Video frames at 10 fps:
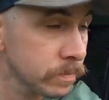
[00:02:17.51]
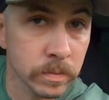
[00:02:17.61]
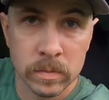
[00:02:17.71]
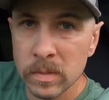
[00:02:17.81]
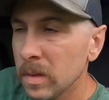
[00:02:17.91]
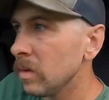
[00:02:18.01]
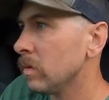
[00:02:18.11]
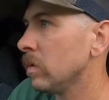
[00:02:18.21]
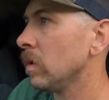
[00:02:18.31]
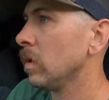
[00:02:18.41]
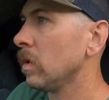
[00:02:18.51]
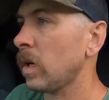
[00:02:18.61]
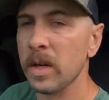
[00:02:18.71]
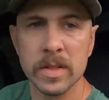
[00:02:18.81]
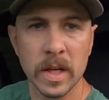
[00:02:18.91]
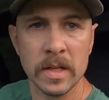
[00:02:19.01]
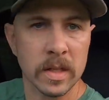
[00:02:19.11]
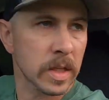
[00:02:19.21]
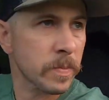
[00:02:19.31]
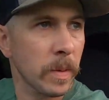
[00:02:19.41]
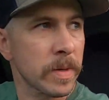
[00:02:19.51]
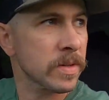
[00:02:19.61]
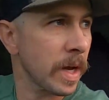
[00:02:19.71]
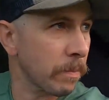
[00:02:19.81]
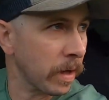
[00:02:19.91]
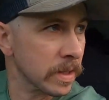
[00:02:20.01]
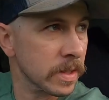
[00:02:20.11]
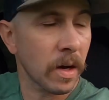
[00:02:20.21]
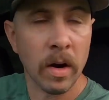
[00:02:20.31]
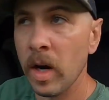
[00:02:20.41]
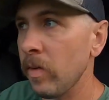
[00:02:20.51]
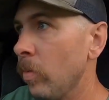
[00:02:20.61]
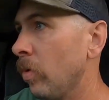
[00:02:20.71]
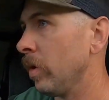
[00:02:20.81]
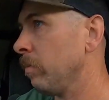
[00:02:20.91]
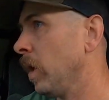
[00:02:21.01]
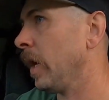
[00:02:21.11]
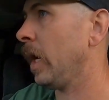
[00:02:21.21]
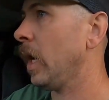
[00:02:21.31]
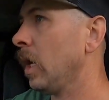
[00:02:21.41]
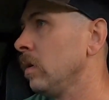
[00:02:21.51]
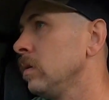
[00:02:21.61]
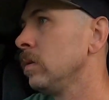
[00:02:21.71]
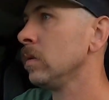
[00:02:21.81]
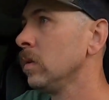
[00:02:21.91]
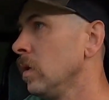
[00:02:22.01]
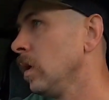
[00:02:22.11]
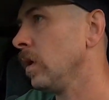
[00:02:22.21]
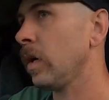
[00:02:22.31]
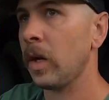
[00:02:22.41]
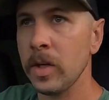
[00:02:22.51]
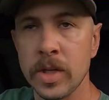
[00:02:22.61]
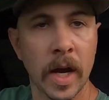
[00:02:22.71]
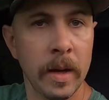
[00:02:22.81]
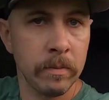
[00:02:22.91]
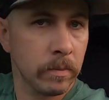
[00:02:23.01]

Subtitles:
They're consistent. It's pretty much the same place they are every morning, but they're in good shape.